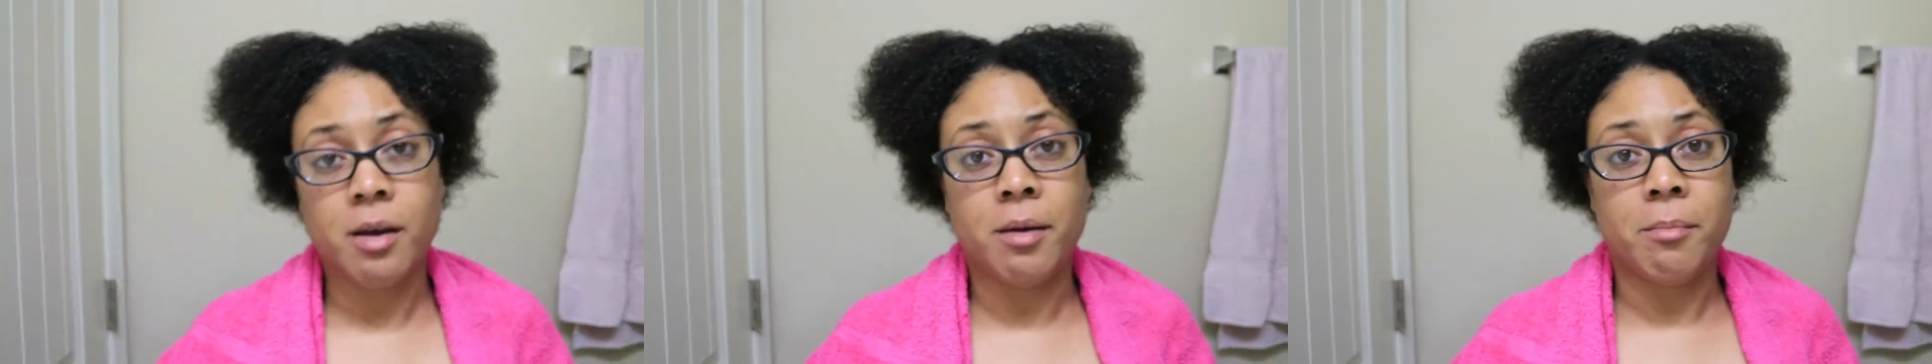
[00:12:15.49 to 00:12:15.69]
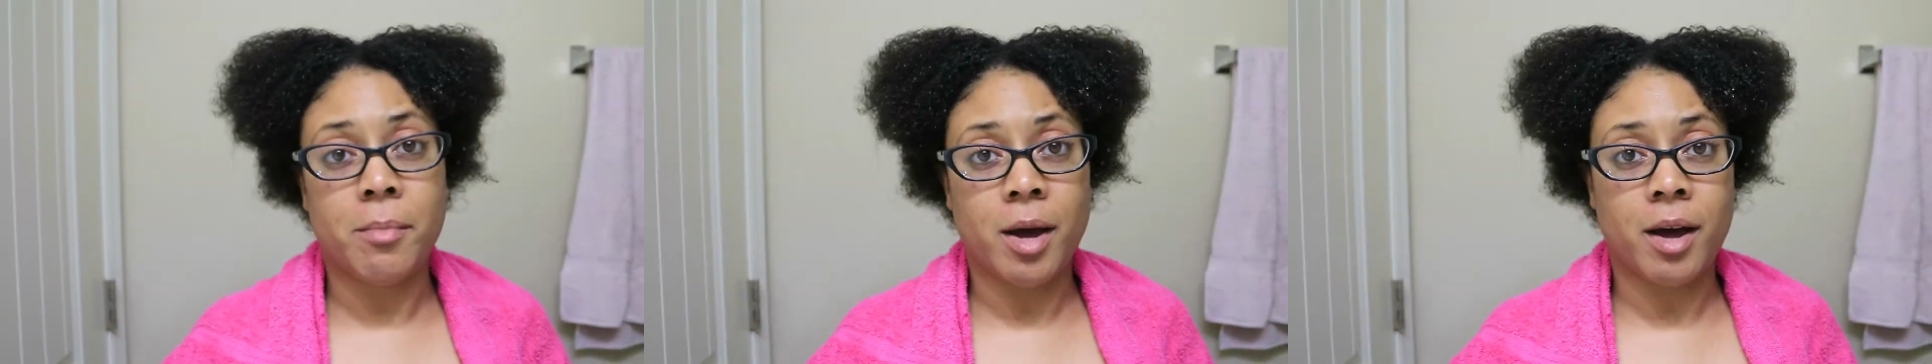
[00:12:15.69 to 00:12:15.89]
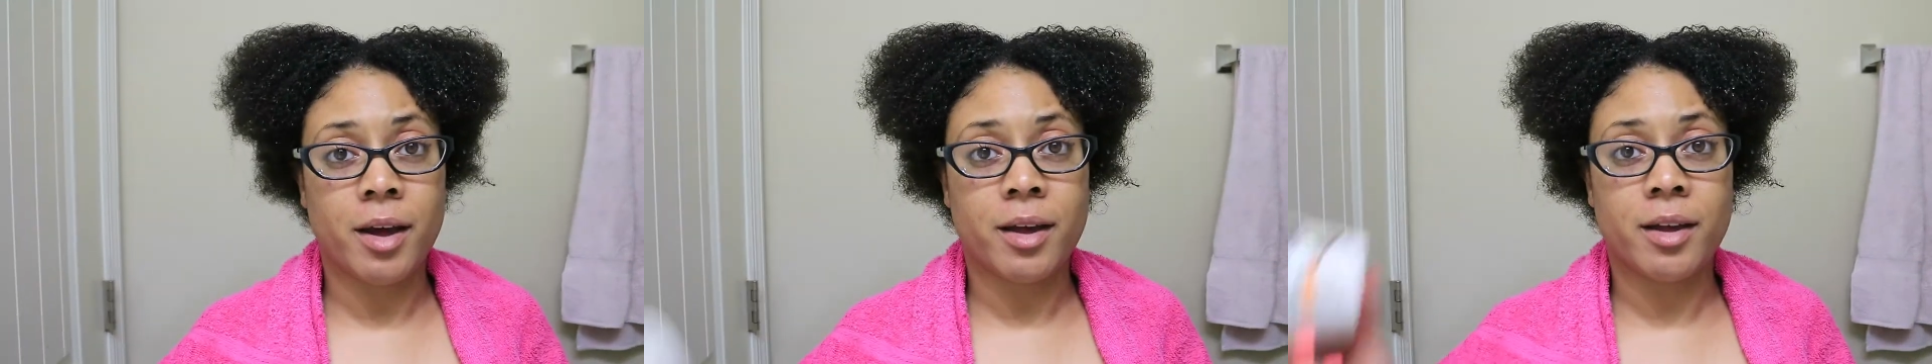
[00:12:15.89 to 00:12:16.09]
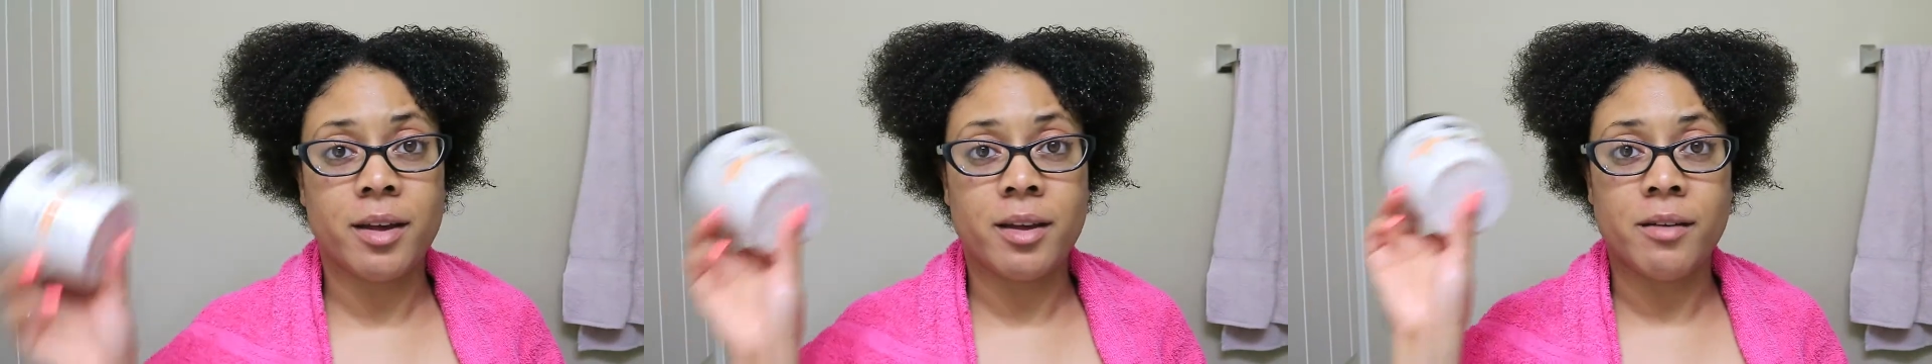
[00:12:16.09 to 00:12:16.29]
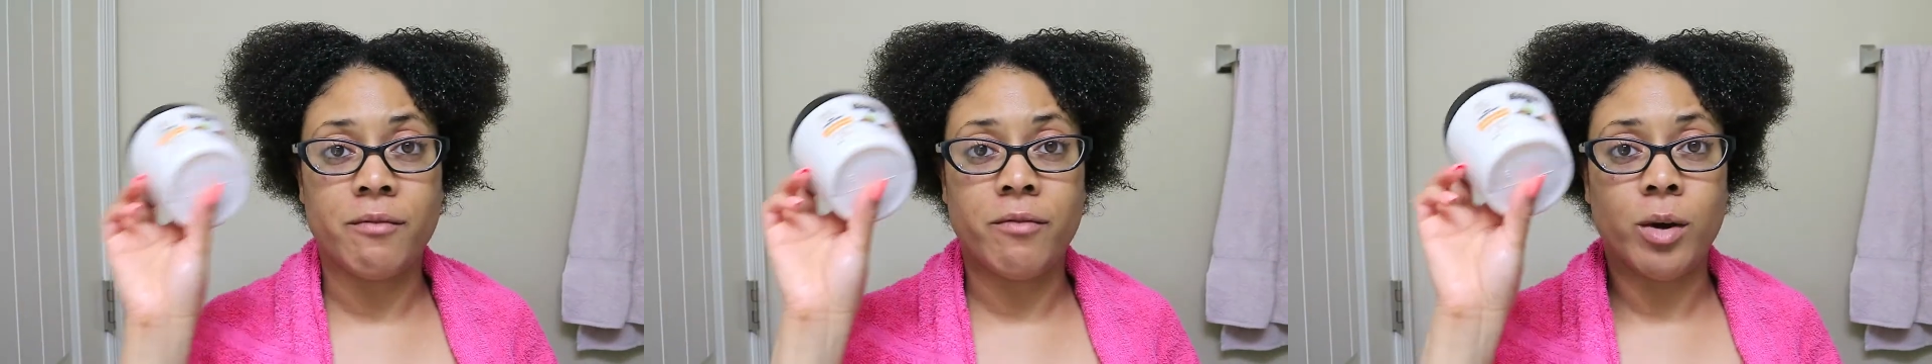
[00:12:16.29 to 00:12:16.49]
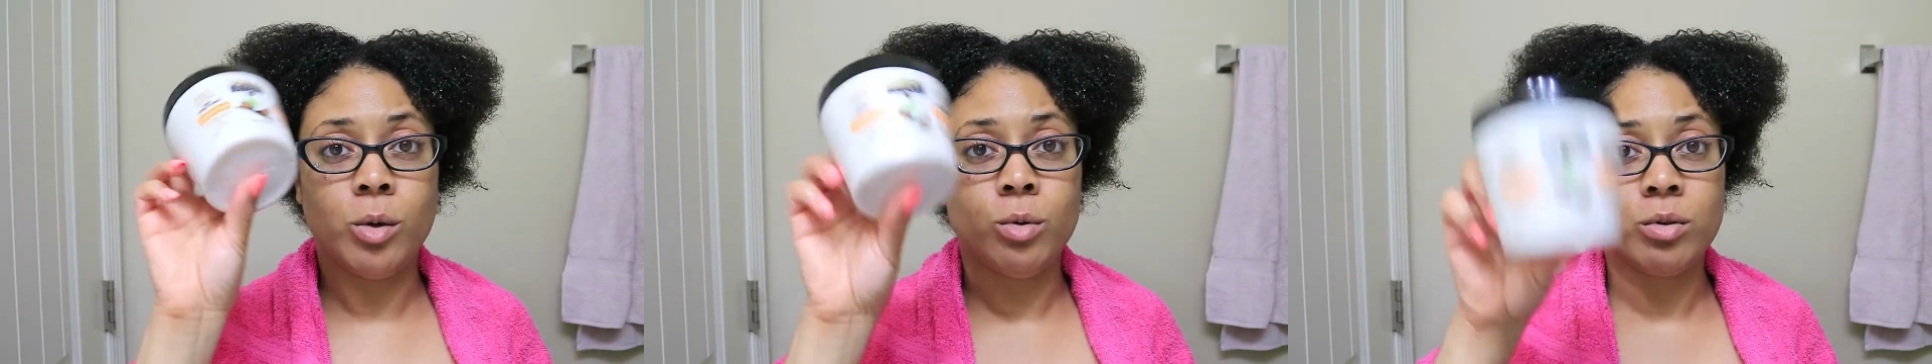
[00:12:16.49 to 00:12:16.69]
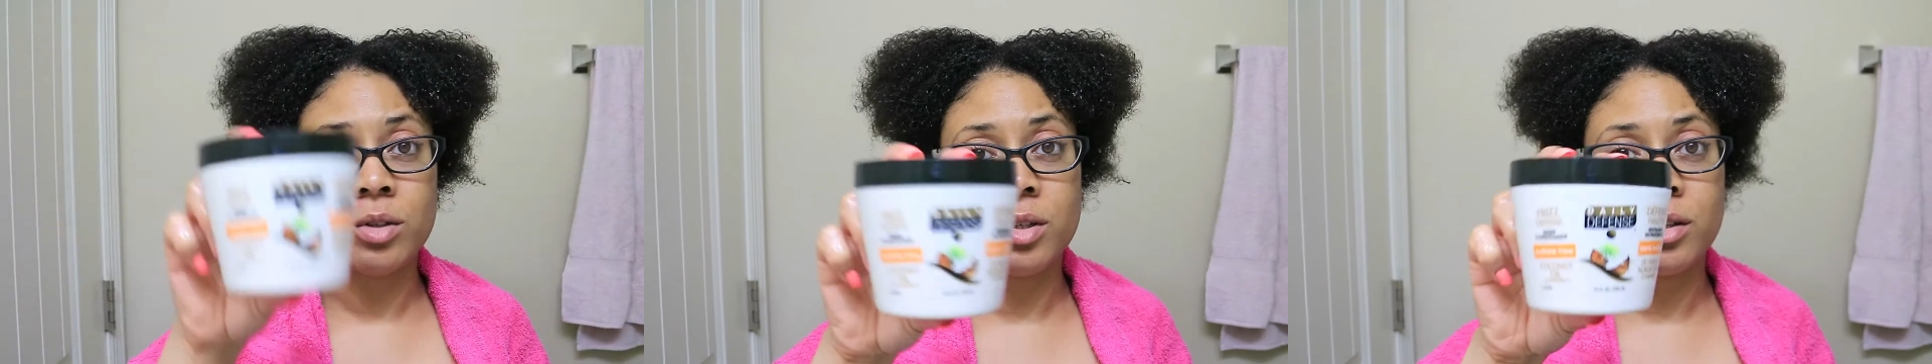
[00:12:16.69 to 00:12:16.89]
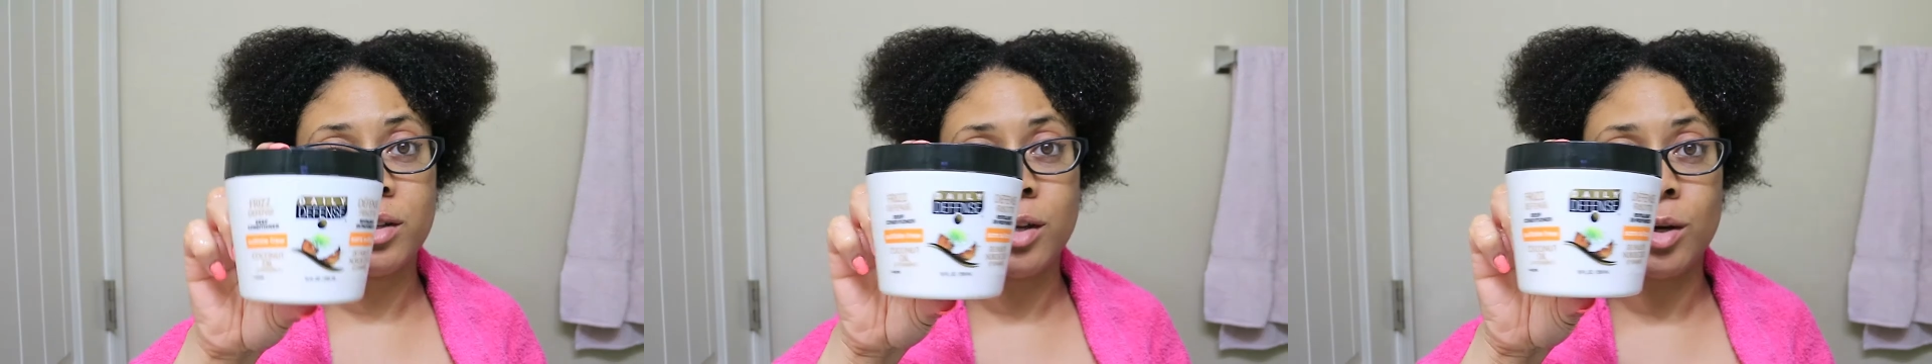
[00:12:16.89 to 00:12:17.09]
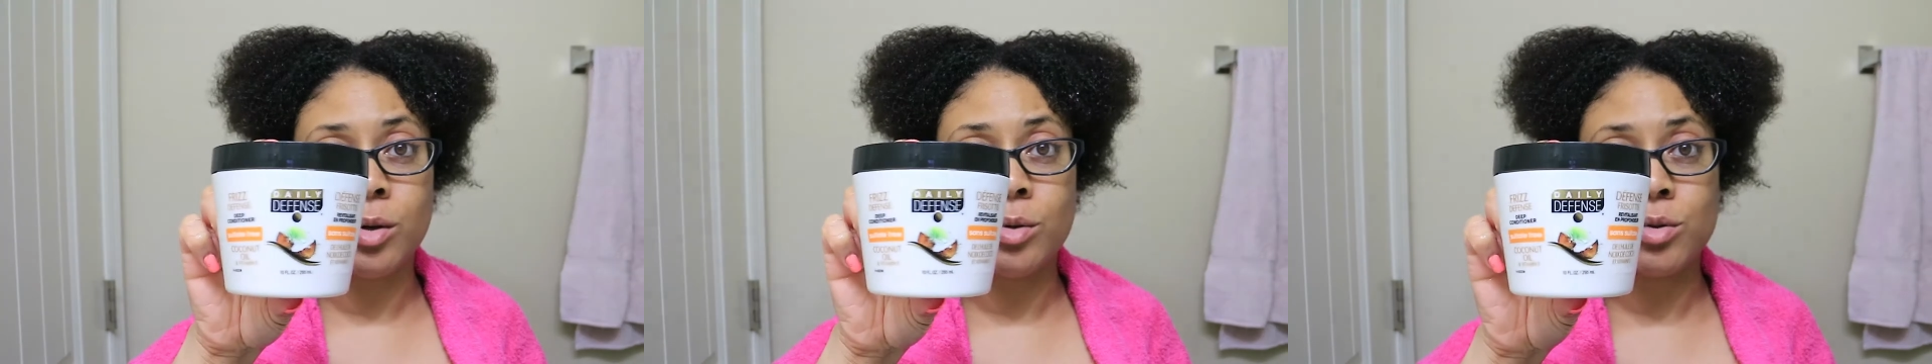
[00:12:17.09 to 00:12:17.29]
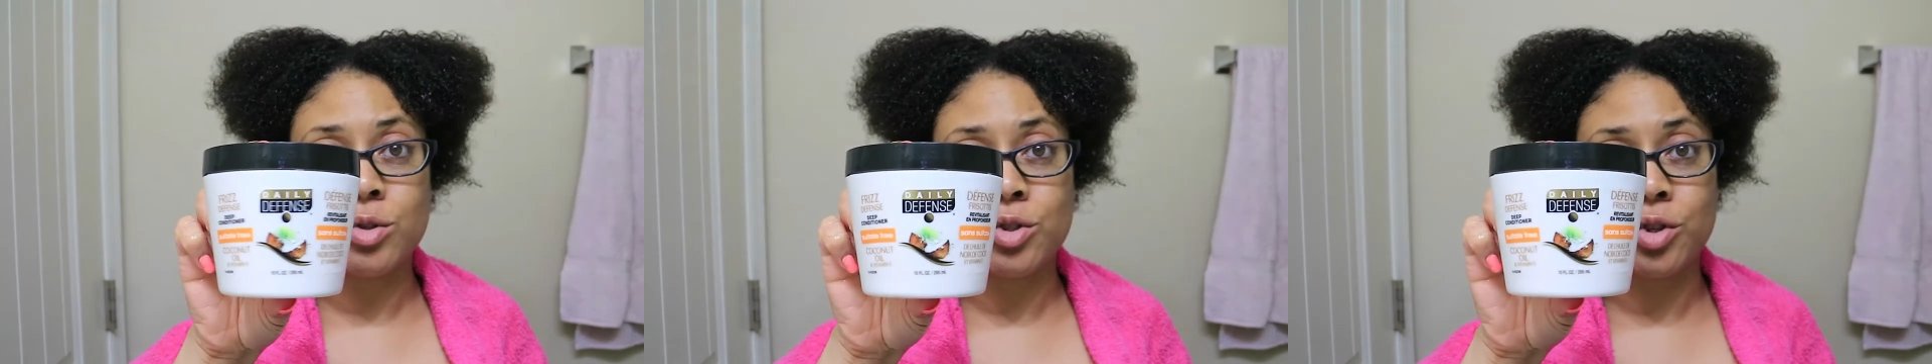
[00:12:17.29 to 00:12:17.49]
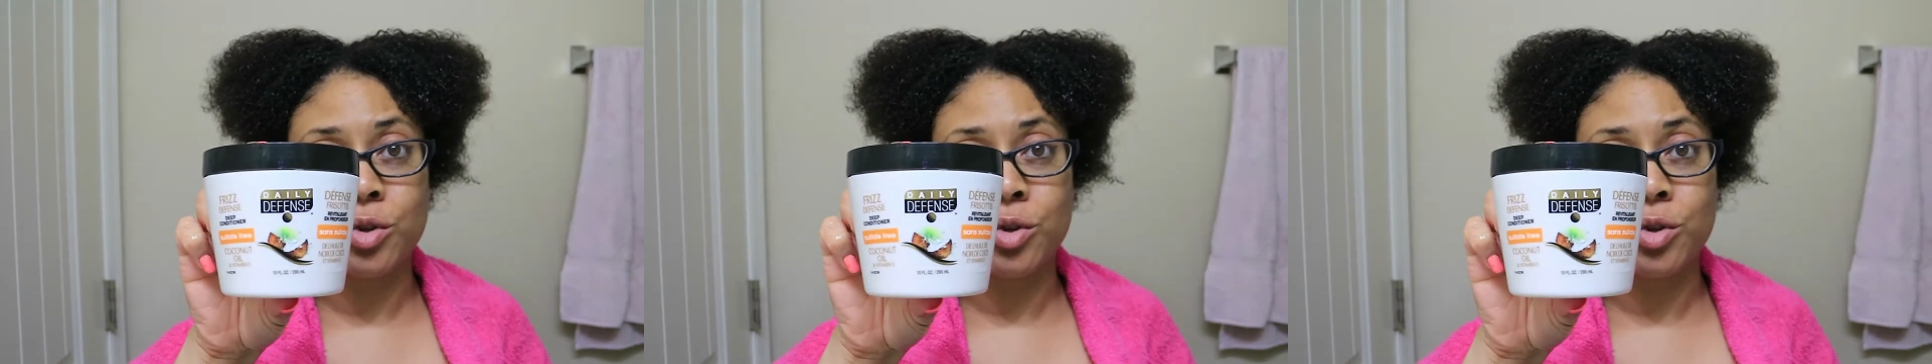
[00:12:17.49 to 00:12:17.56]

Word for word: my vote goes